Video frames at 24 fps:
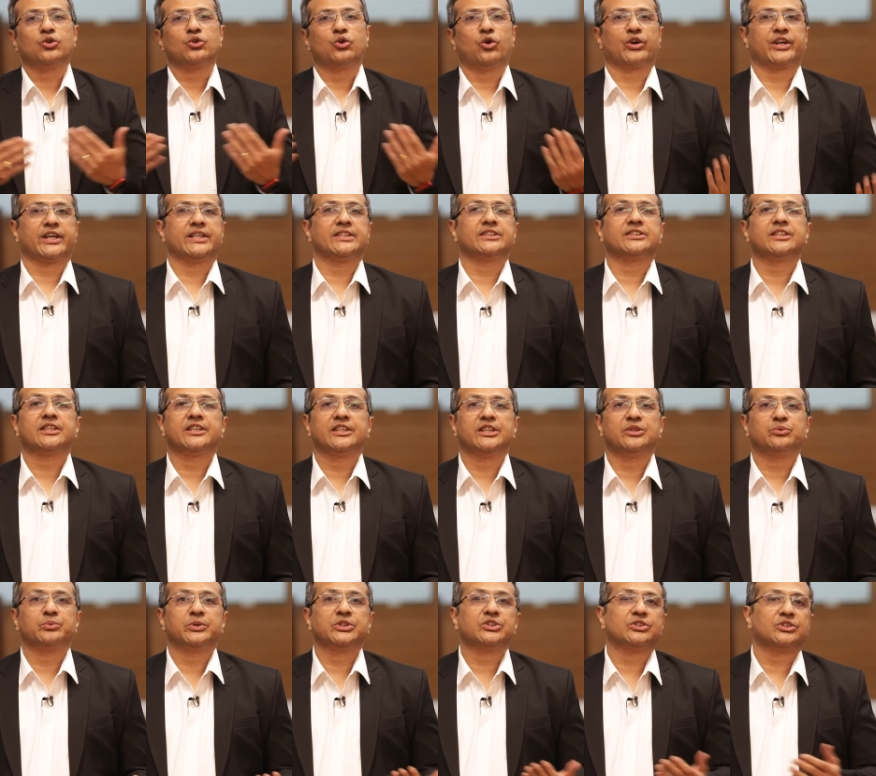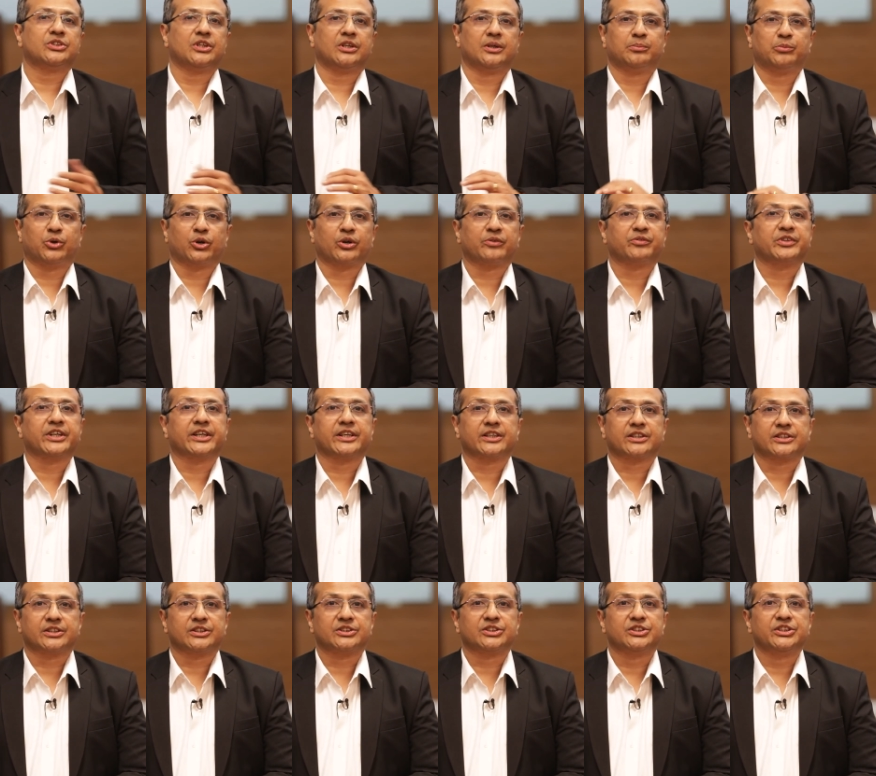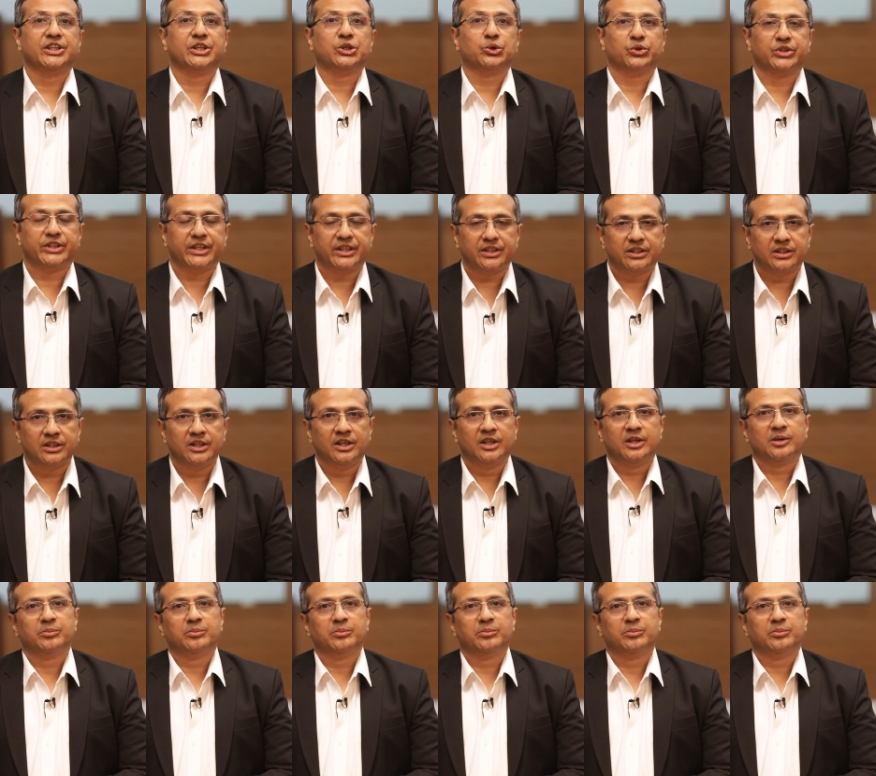horizon in which the board of directors need to think